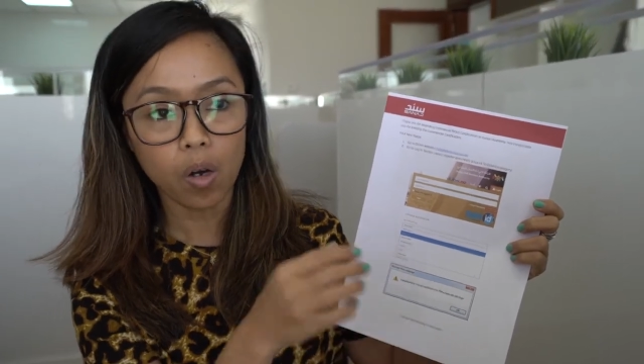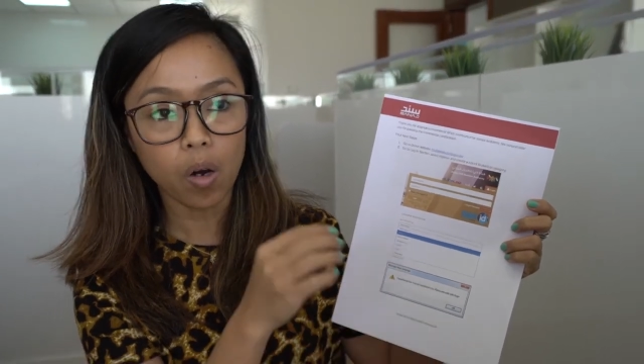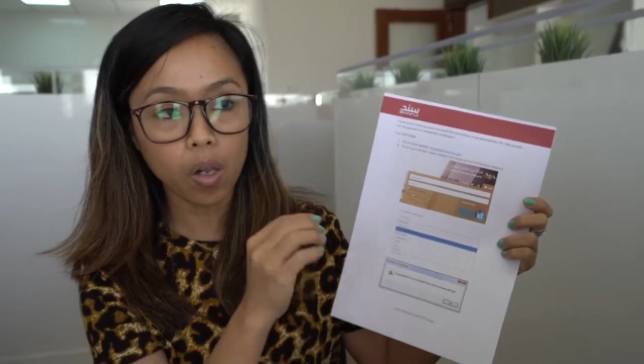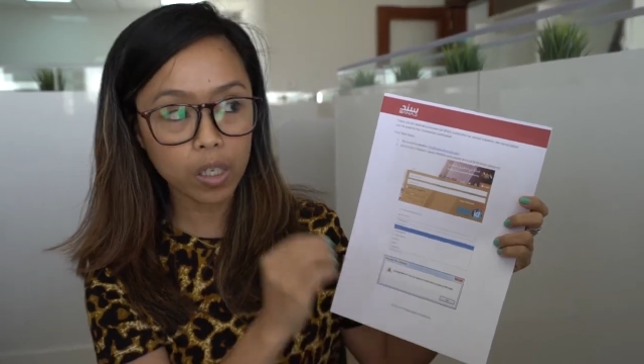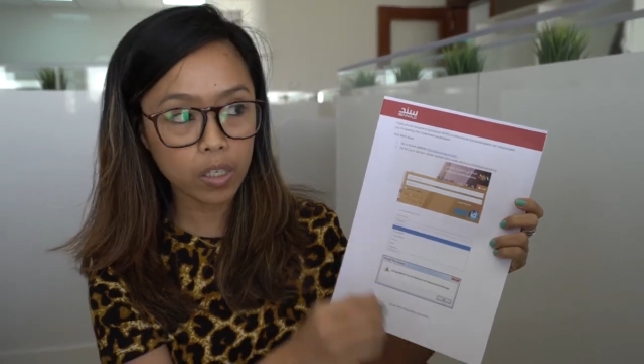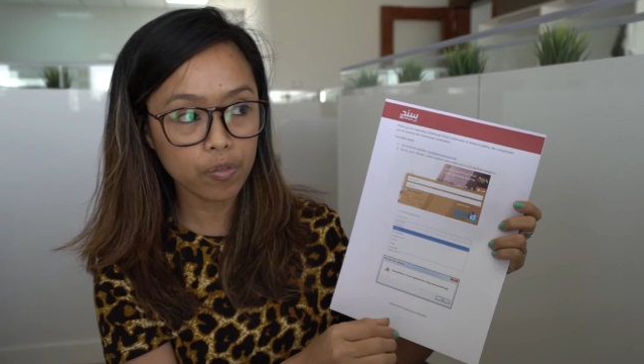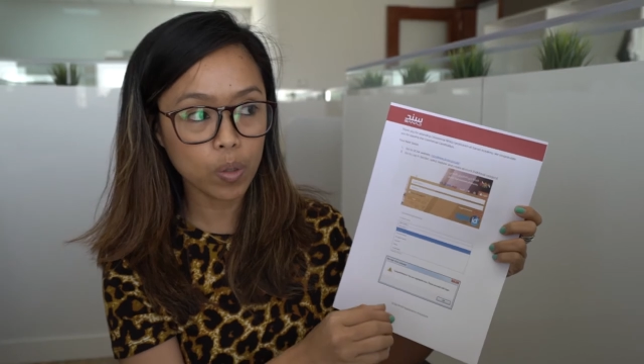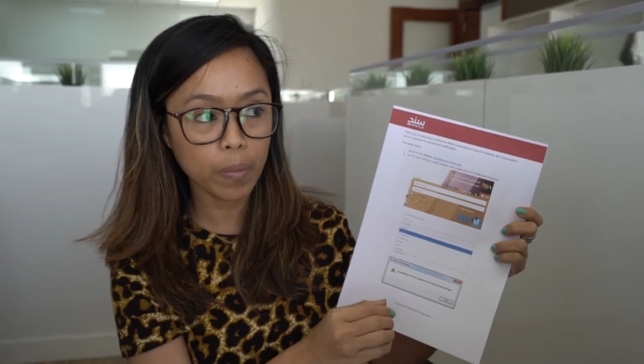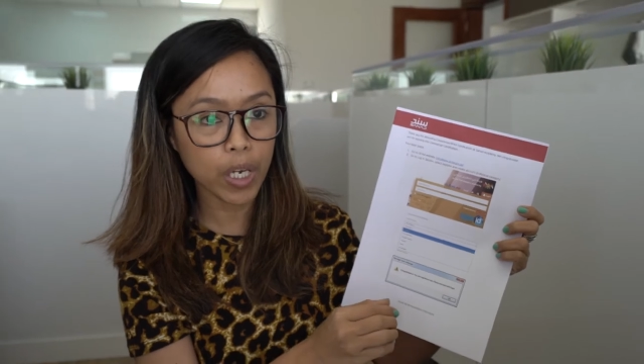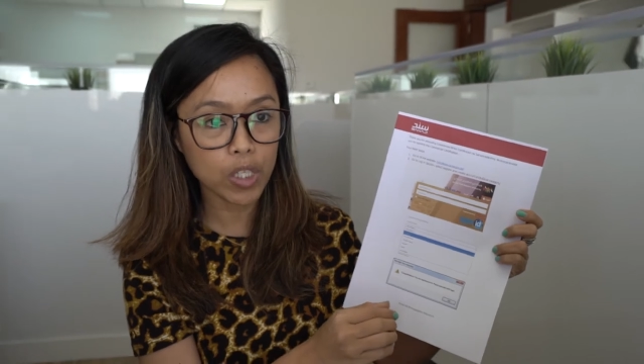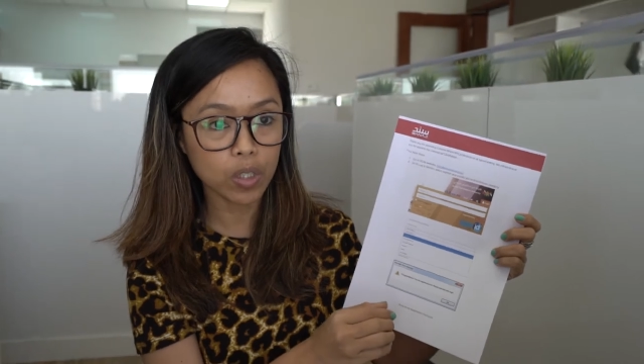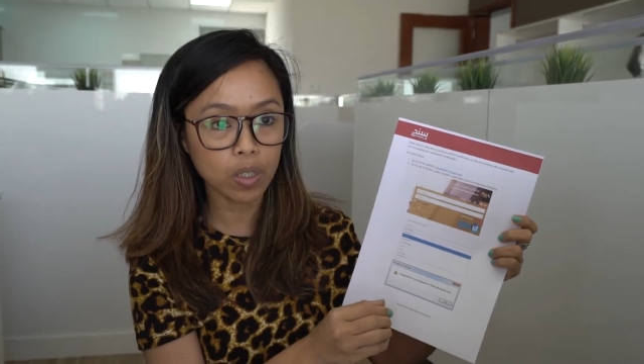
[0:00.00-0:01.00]
All
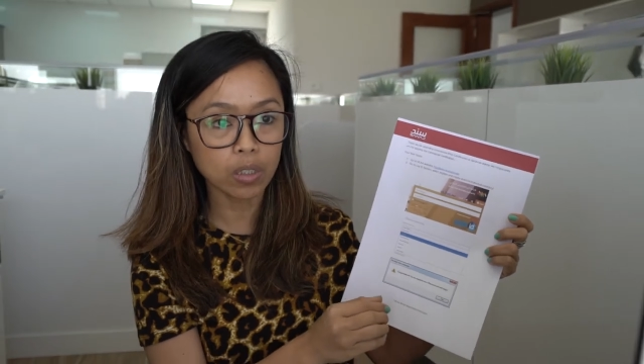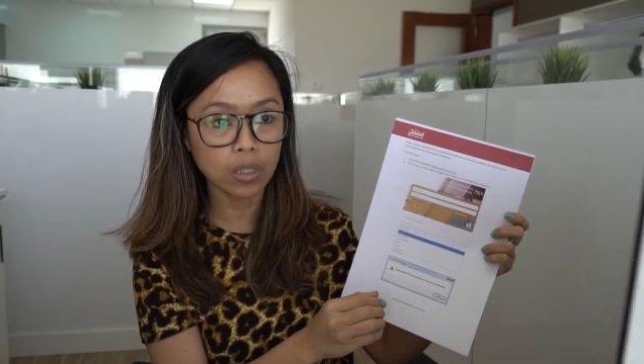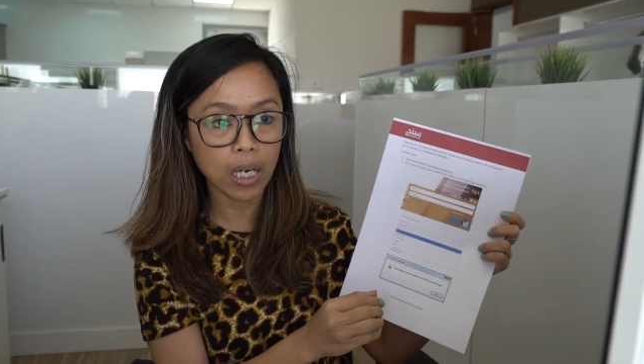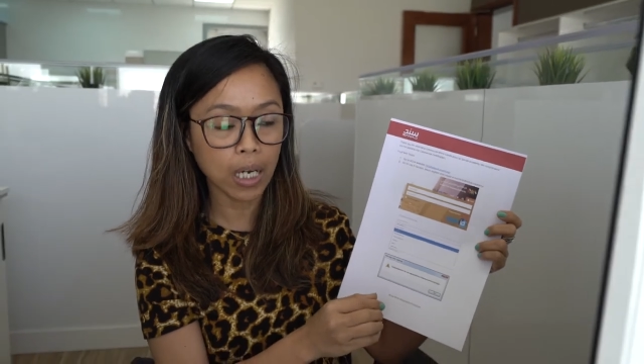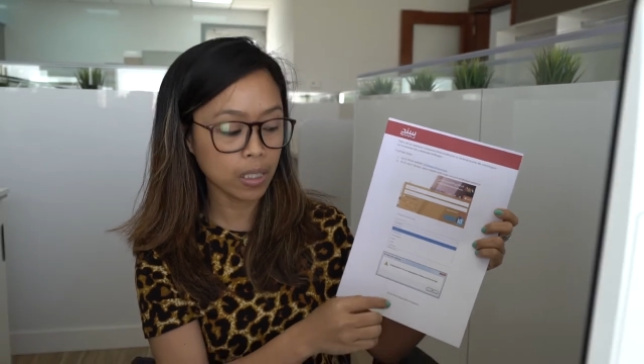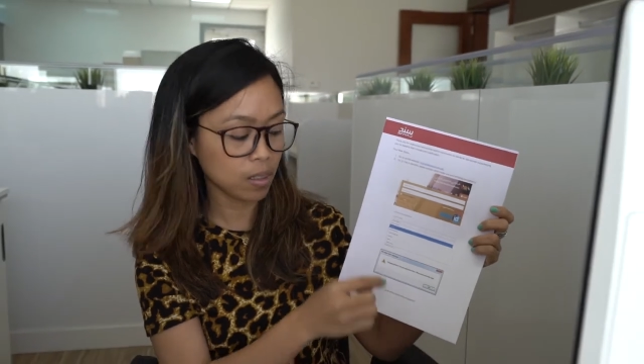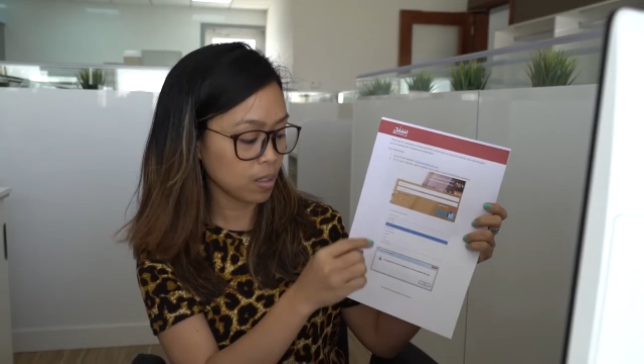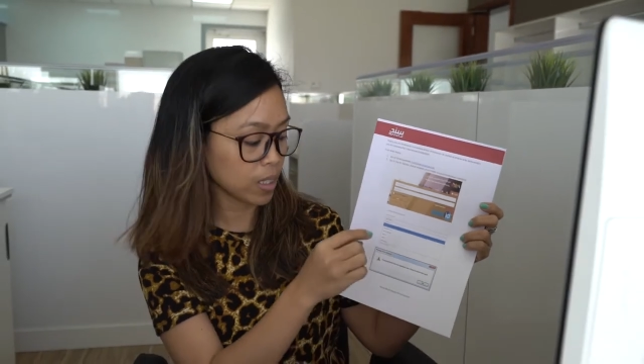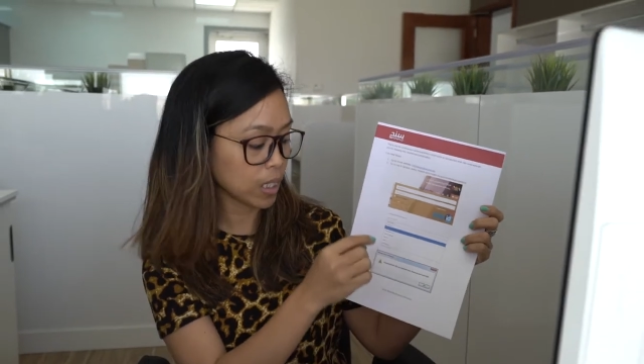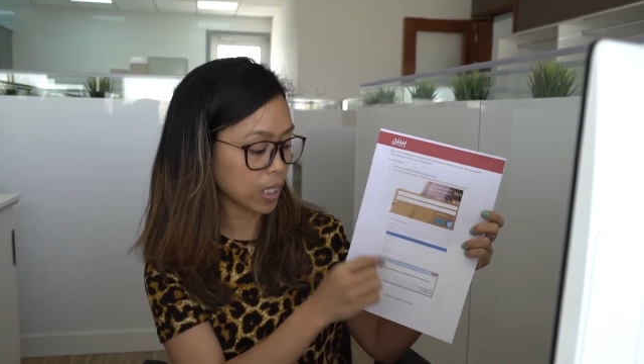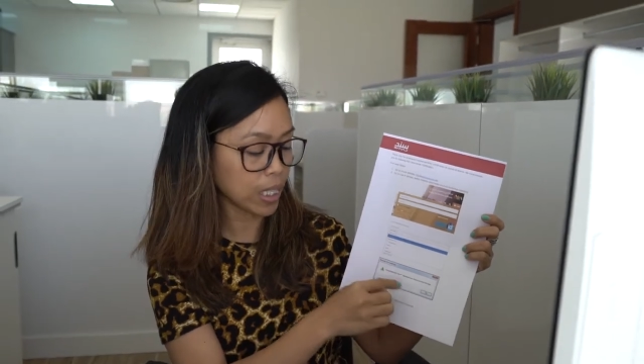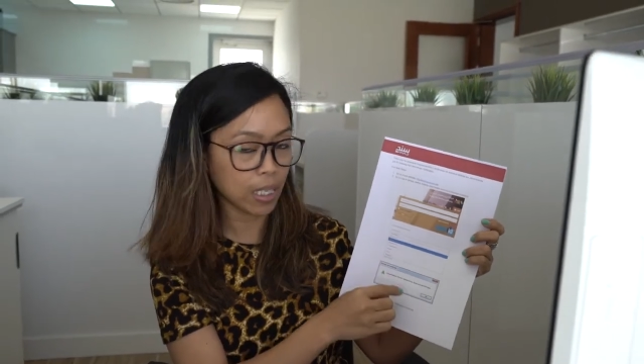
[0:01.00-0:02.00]
information done,
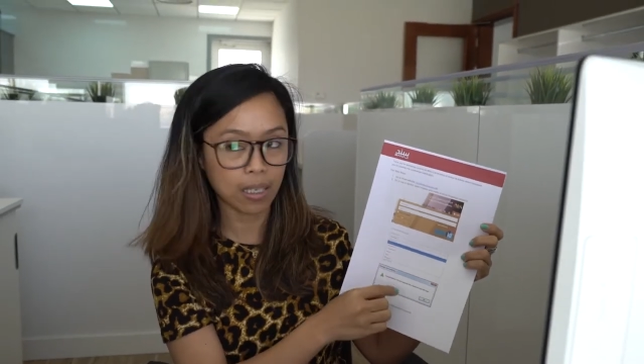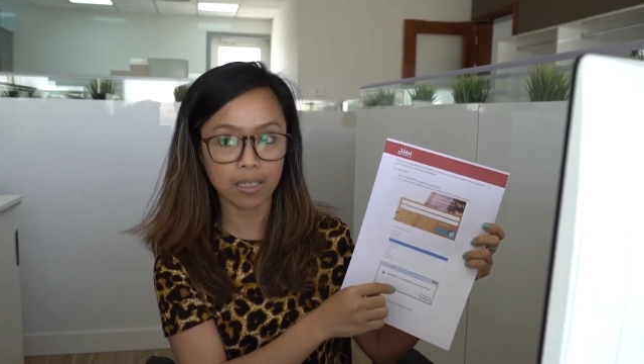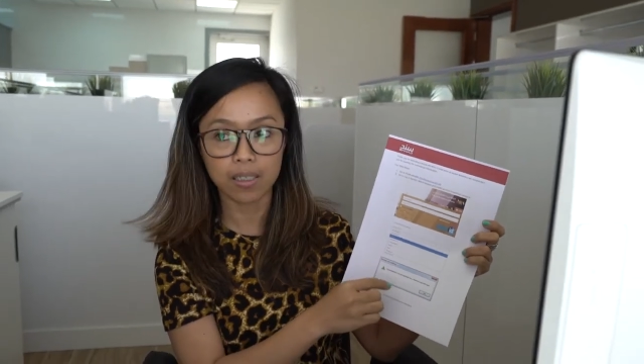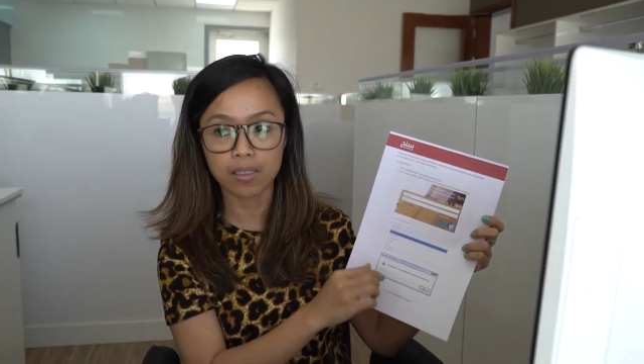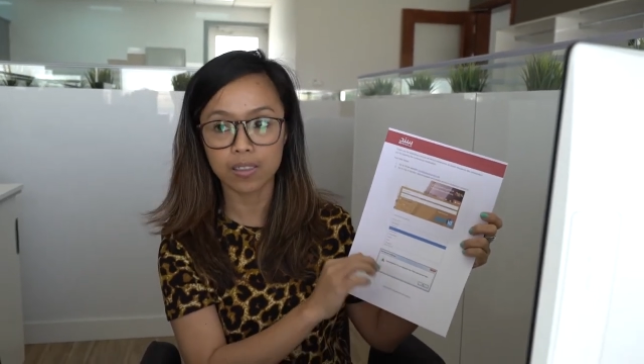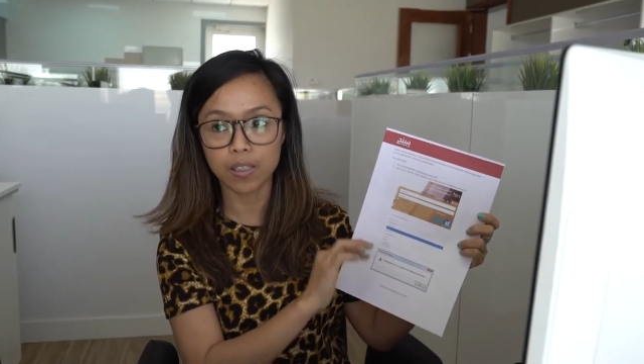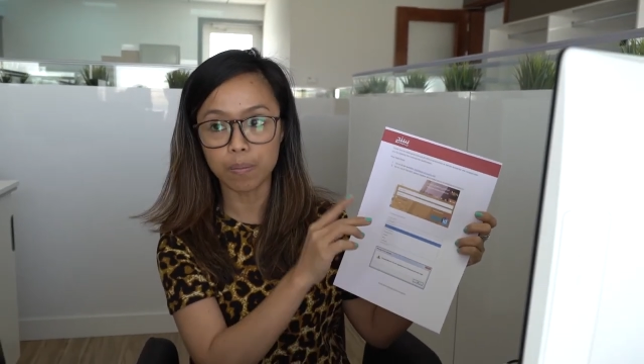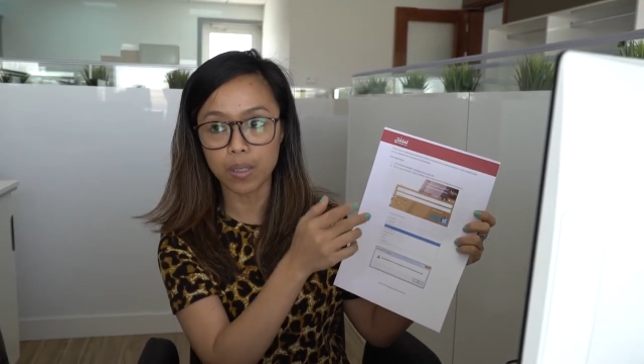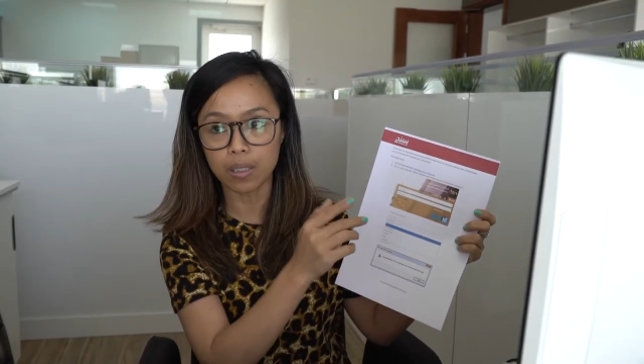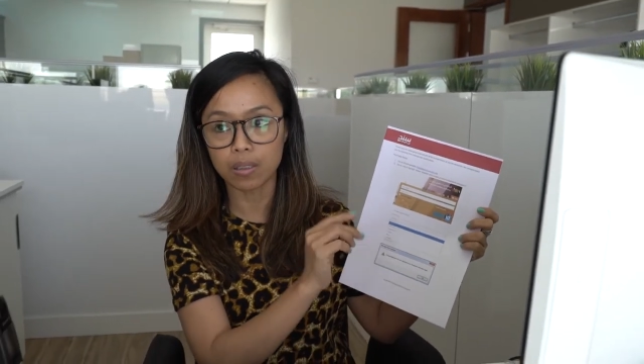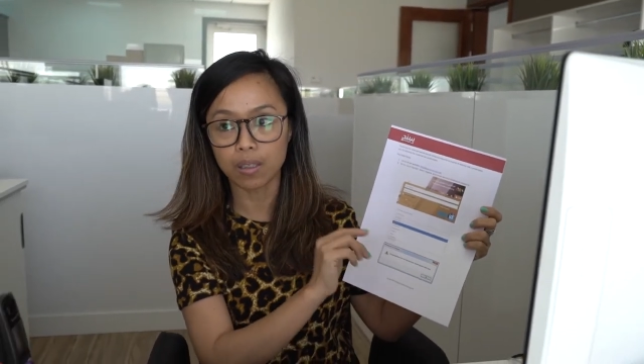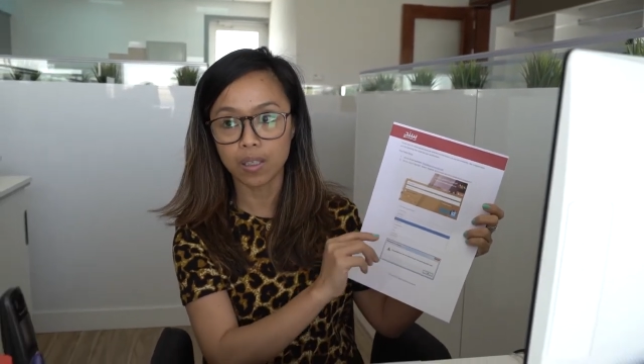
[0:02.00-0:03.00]
click
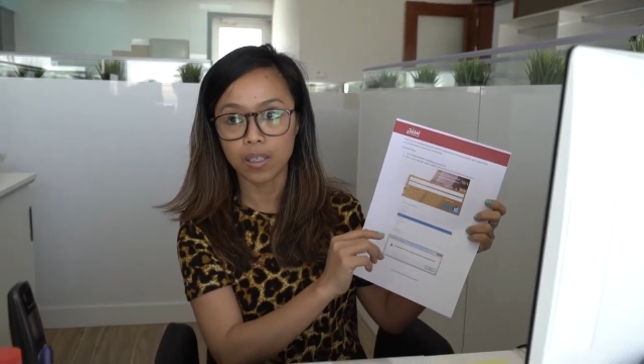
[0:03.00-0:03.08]
submit.